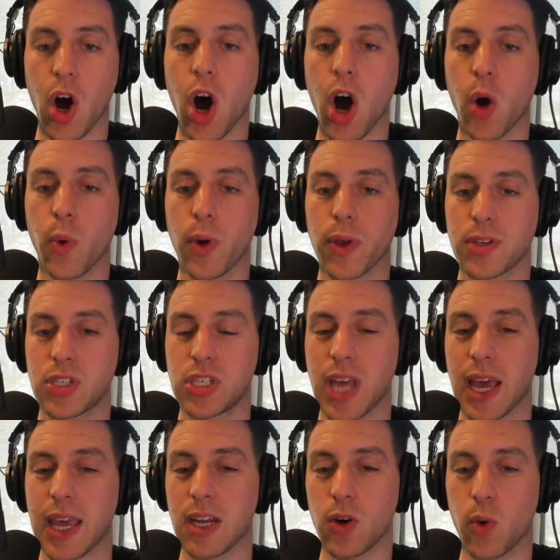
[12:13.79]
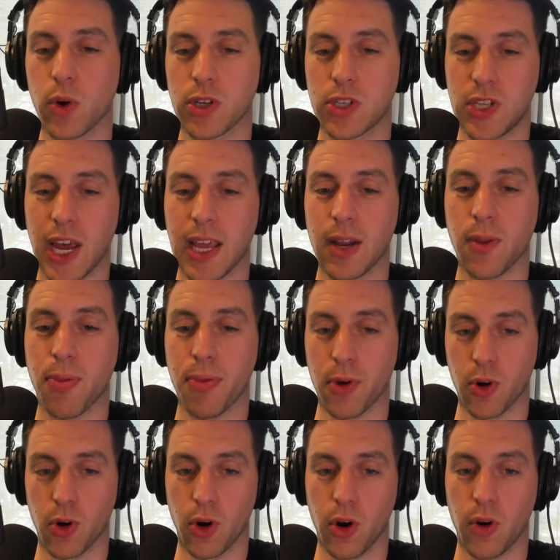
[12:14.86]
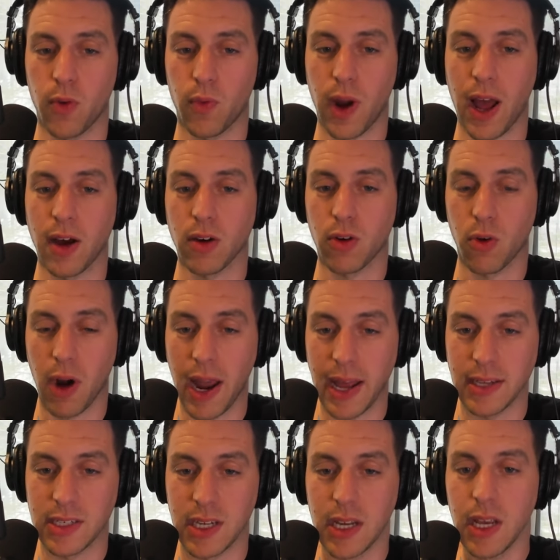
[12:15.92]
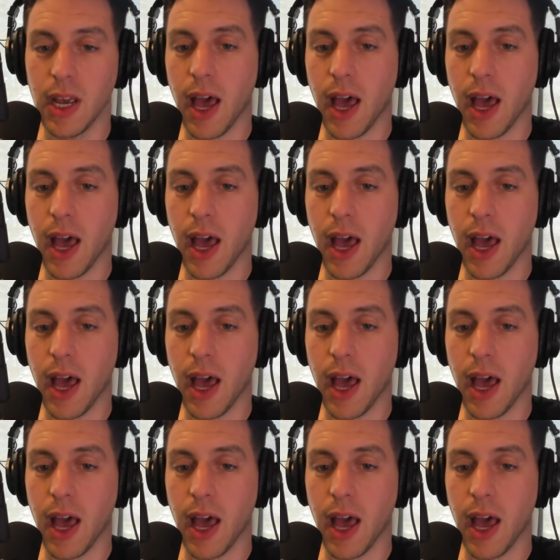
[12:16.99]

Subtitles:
all with second or second, third round grades.